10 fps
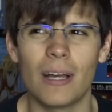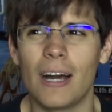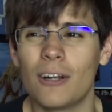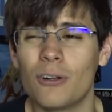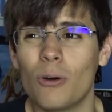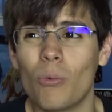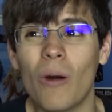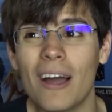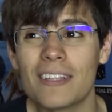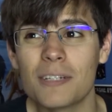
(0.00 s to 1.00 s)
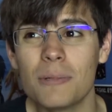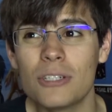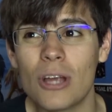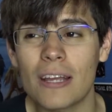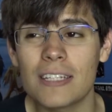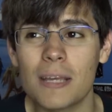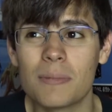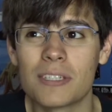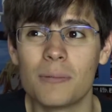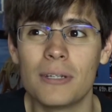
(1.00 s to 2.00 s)
I don't know why it's going to be dragon type,
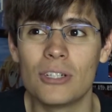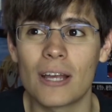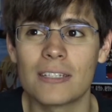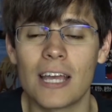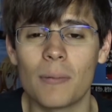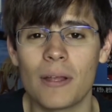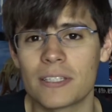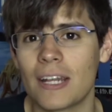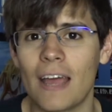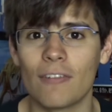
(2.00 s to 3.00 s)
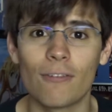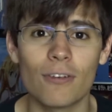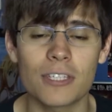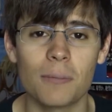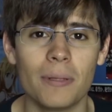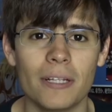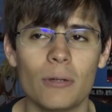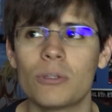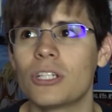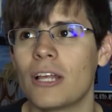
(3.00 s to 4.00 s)
but it's going to be dragon type, and it's going to have the Frisk ability,
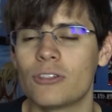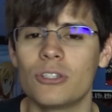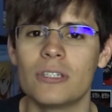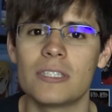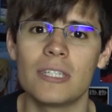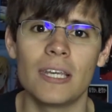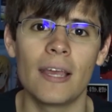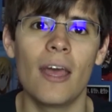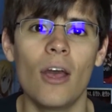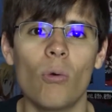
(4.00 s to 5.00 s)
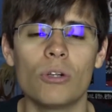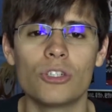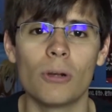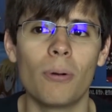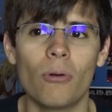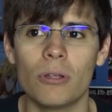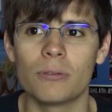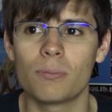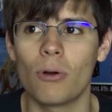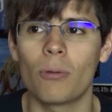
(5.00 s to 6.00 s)
which allows you to see what your
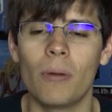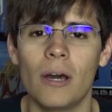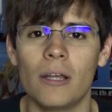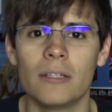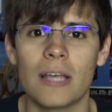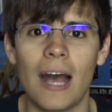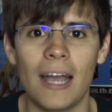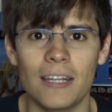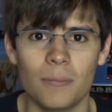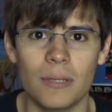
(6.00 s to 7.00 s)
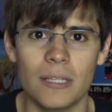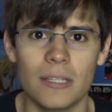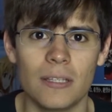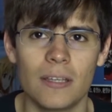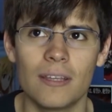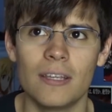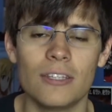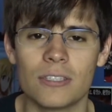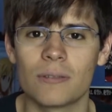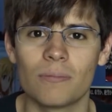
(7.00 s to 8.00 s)
opponent's Pokemon item
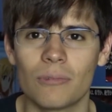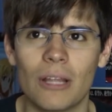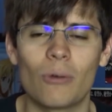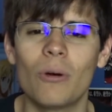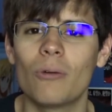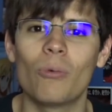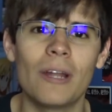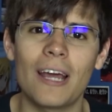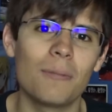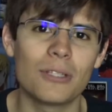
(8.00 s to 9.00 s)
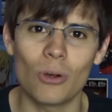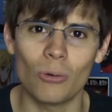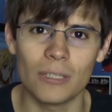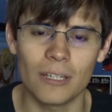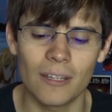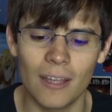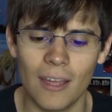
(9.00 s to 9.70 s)
is, like what item it's holding.